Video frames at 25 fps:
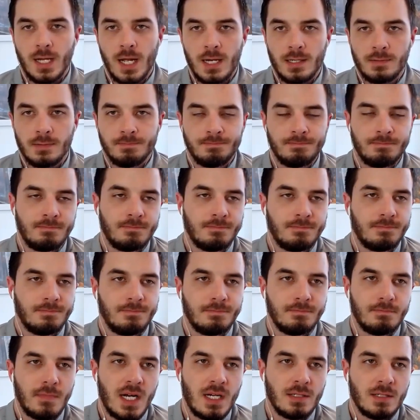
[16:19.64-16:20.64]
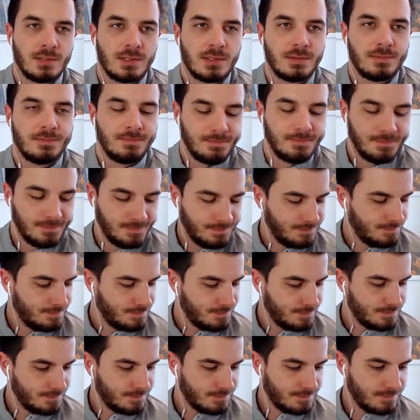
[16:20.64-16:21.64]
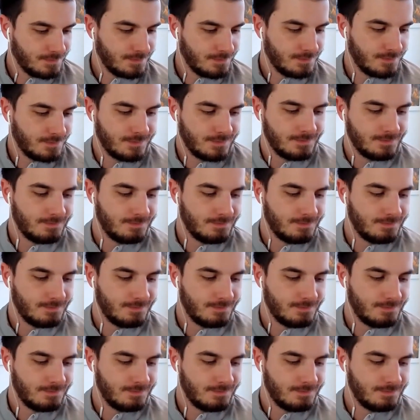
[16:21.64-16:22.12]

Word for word: i got yeah i think those are those are some good ones to get